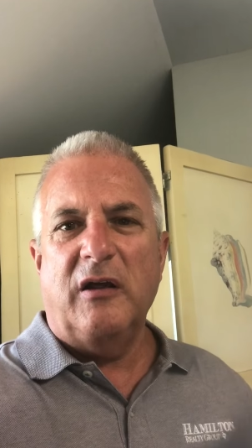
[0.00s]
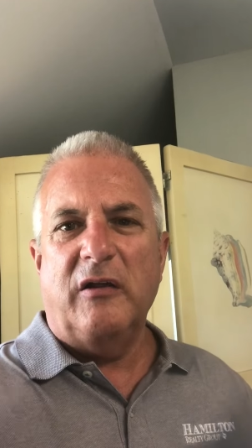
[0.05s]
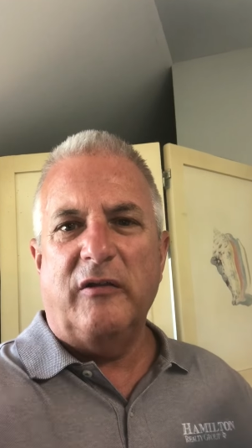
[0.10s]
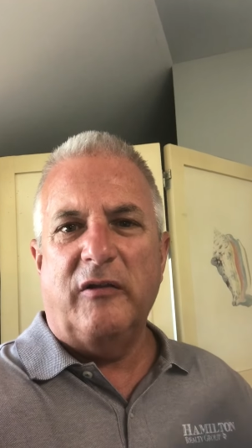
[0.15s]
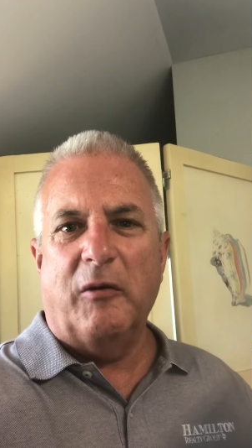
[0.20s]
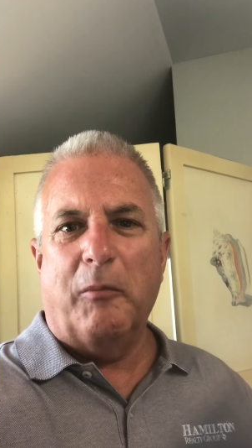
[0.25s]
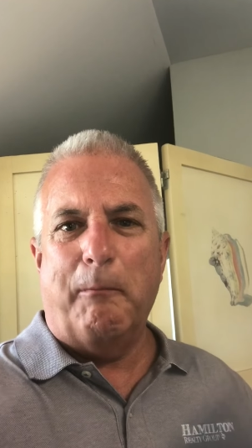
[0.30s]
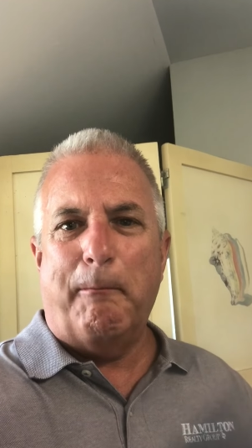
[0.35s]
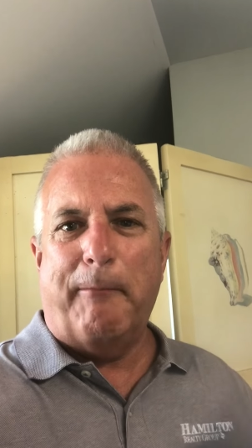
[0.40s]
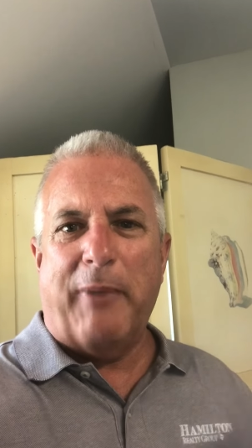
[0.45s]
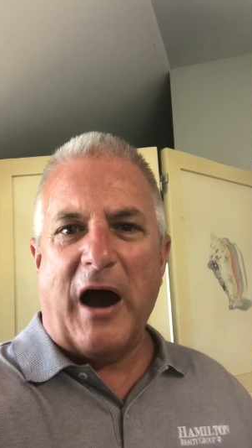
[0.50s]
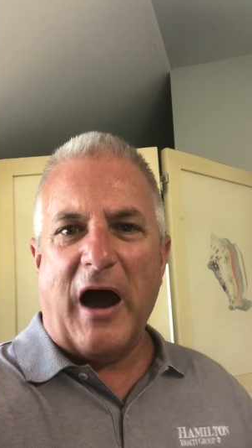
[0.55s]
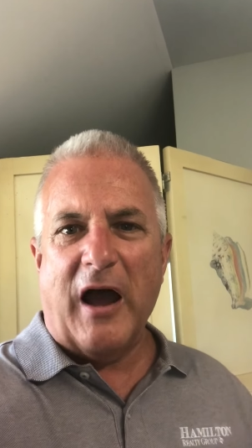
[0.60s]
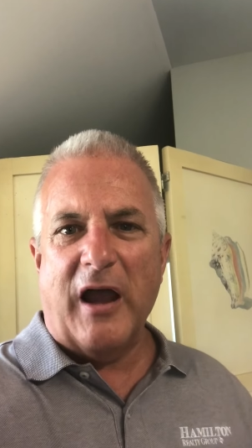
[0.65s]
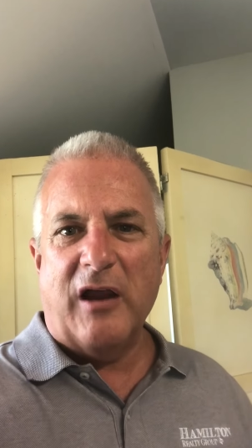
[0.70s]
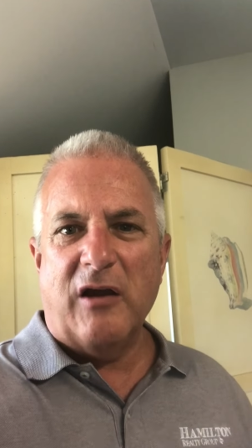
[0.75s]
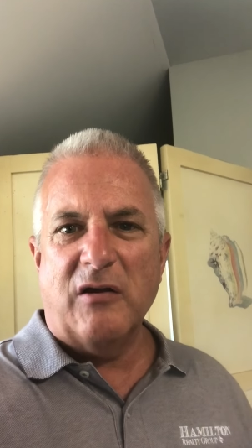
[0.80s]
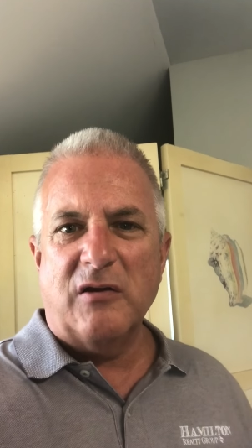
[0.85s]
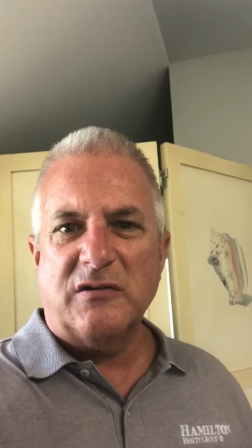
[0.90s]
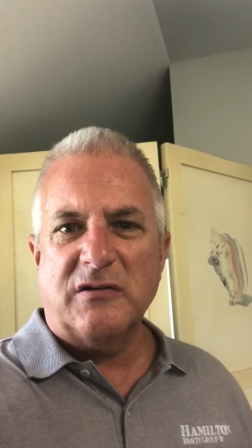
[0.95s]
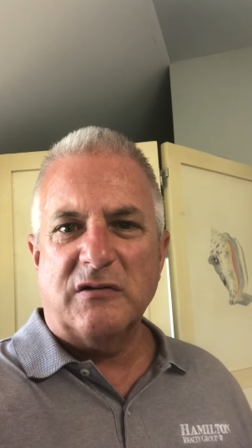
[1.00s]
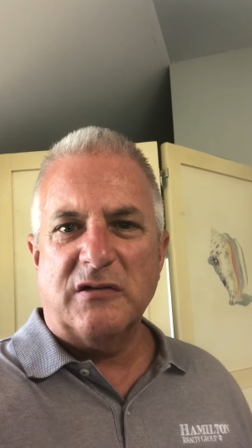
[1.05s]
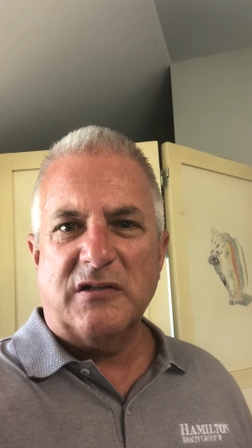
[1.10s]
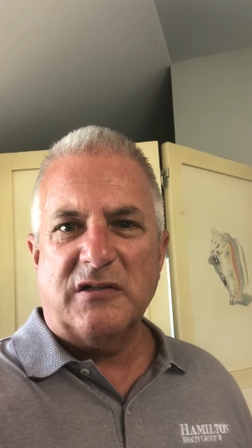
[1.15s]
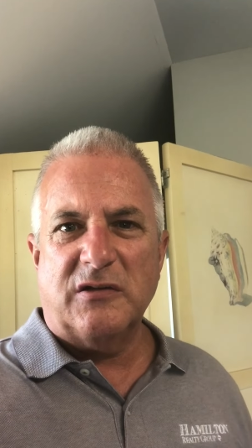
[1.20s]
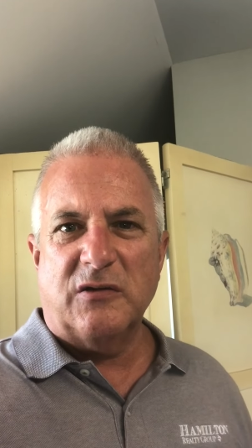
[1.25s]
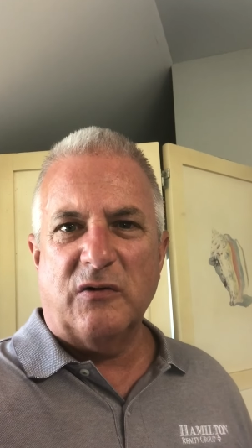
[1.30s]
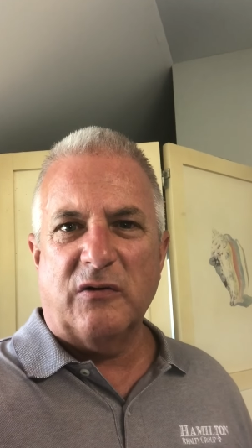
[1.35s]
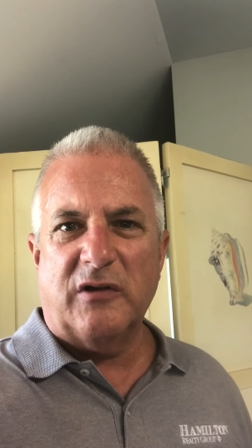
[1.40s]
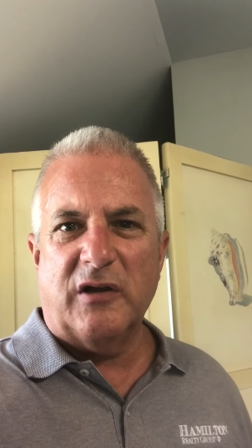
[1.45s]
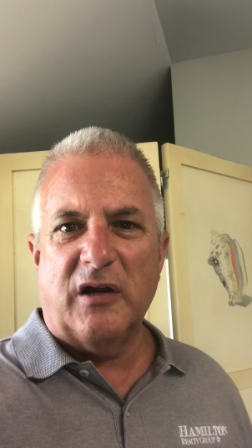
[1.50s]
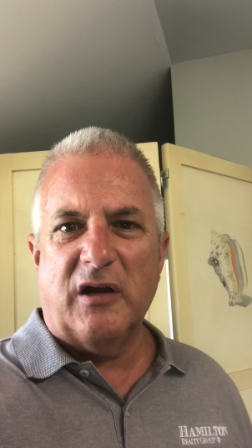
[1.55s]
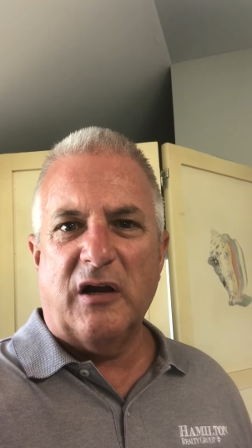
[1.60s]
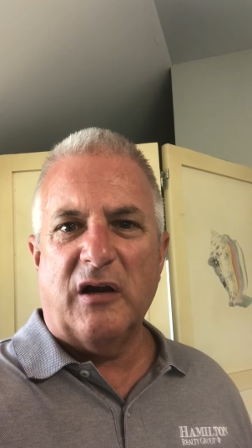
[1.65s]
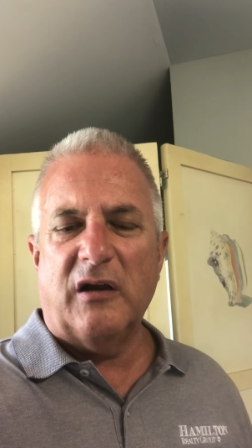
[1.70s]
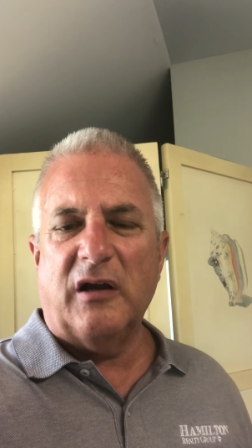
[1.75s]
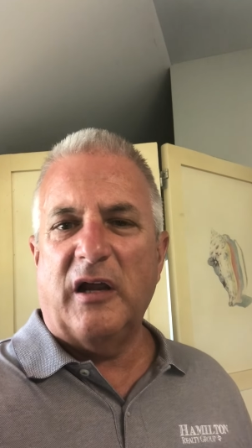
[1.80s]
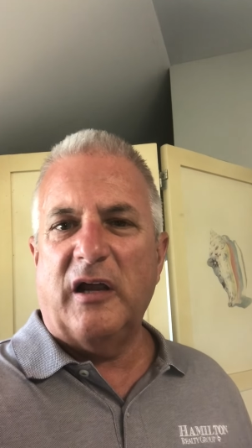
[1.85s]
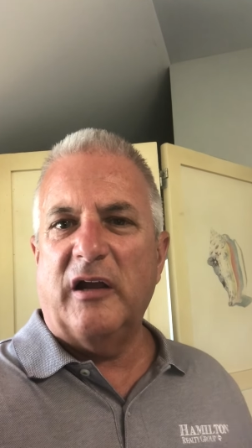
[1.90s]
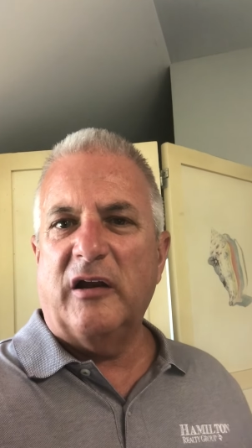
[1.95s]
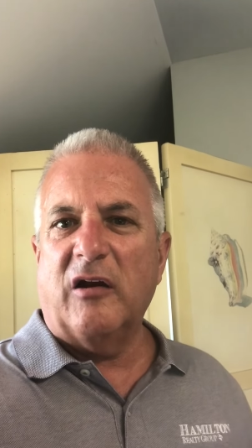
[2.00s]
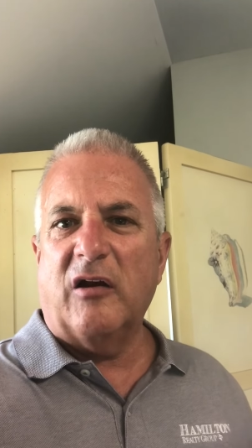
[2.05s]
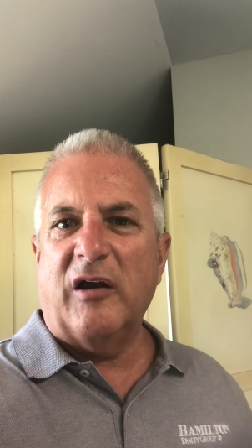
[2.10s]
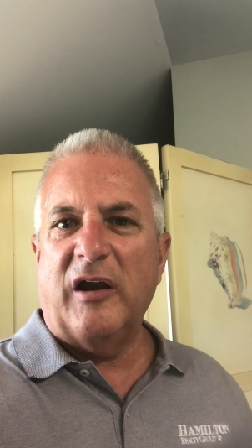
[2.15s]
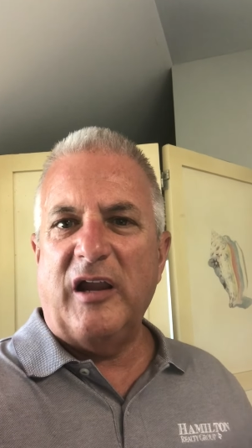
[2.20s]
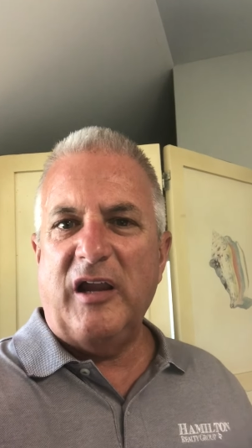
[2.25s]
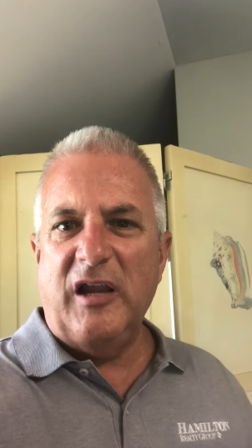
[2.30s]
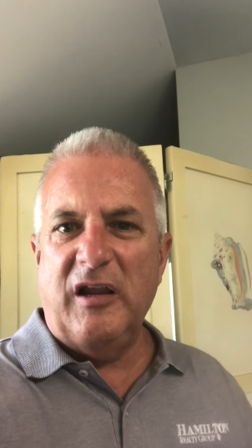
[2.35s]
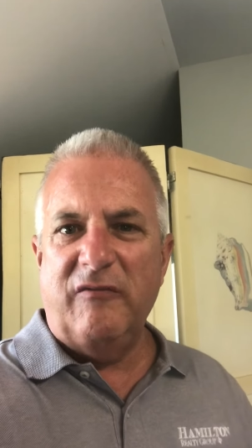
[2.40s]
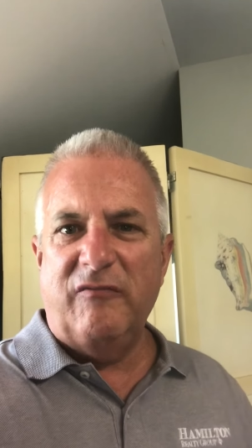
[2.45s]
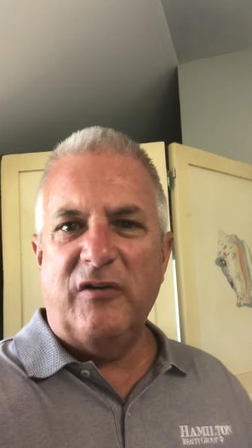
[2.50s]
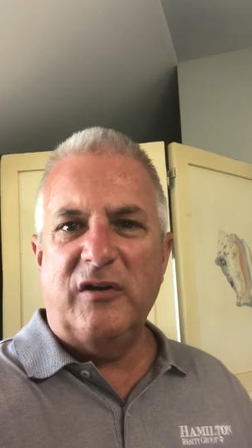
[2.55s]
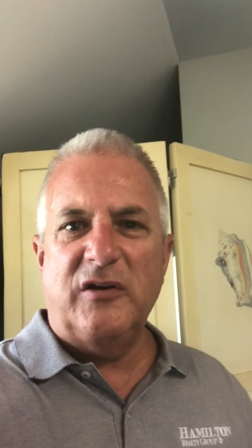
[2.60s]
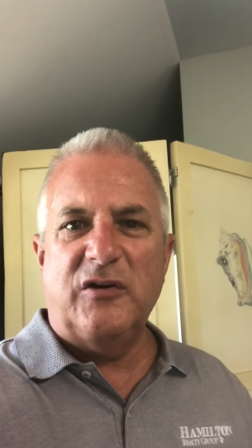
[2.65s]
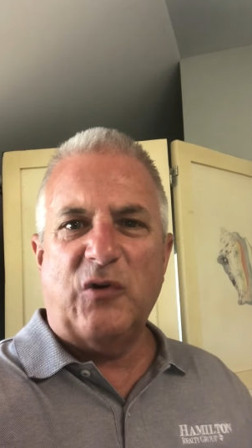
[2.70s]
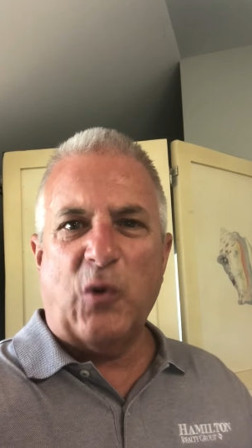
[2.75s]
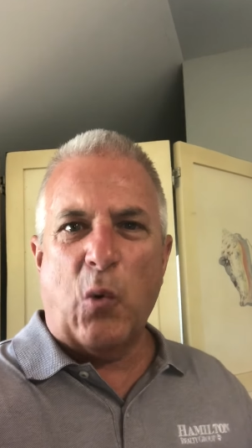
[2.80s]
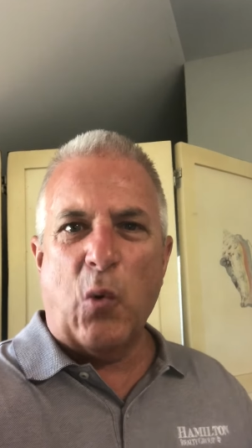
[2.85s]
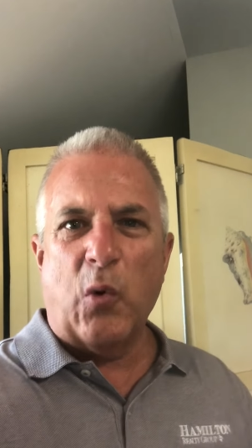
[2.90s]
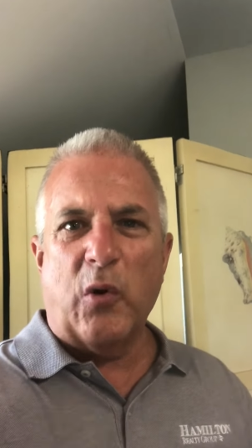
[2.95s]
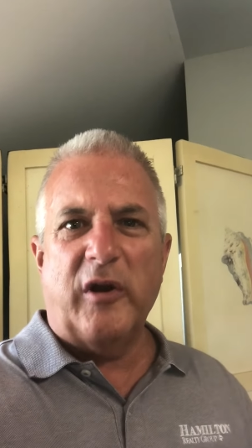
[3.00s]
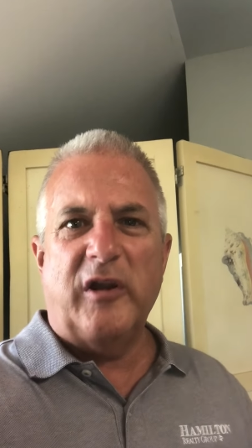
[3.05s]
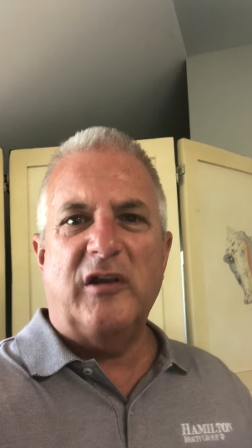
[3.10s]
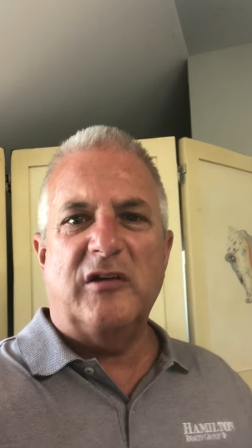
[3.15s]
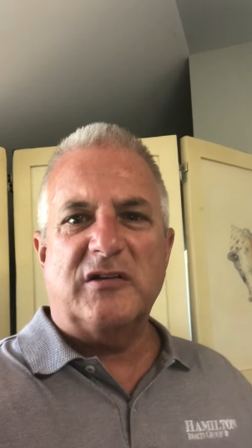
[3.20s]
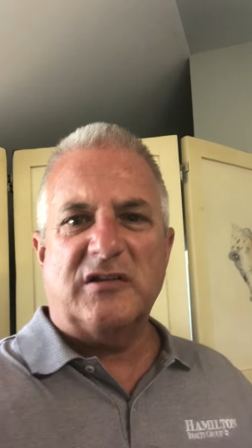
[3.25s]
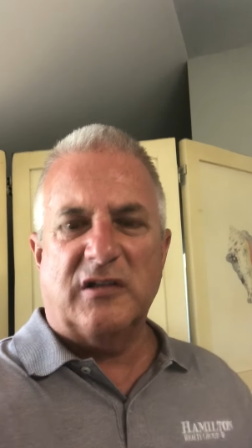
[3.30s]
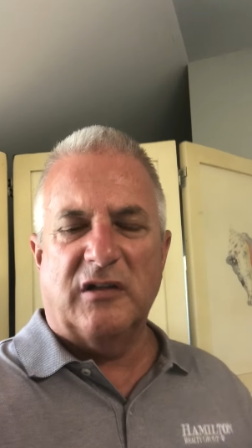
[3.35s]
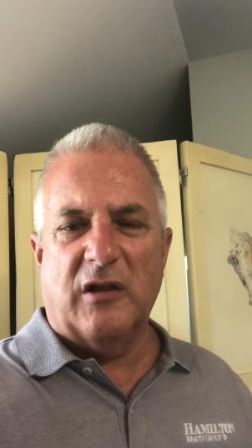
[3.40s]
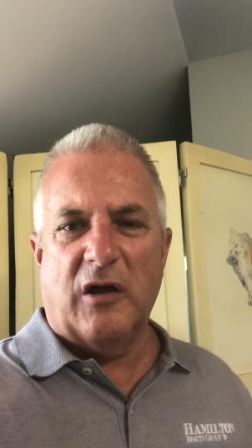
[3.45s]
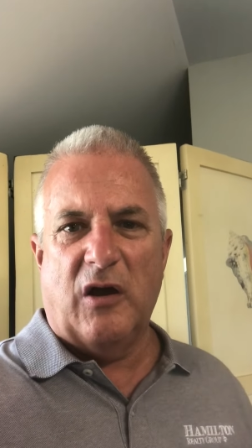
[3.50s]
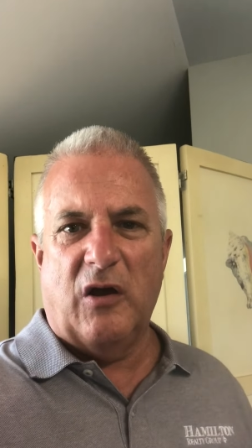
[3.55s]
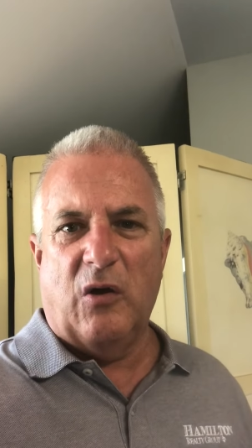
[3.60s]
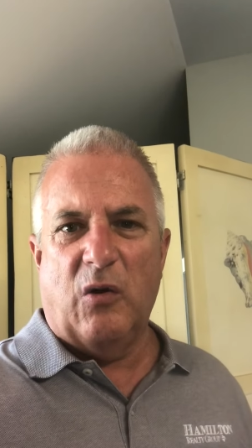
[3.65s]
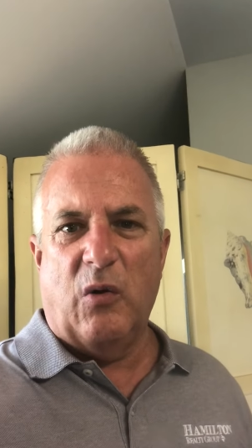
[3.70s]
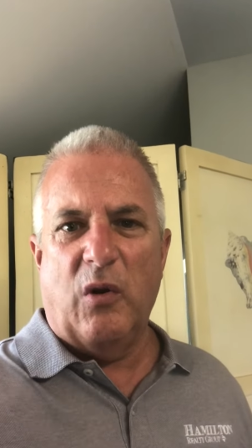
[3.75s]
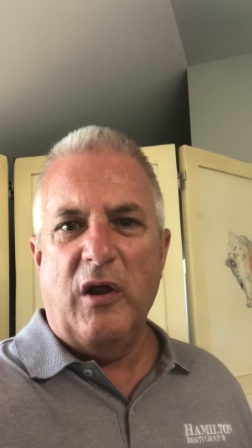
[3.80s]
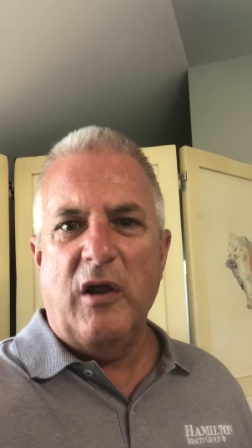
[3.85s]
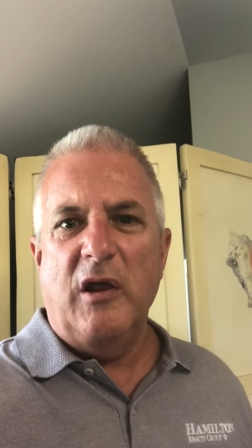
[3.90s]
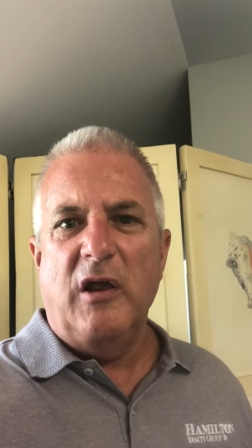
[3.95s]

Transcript: the buyers are still there, and our inventory is low.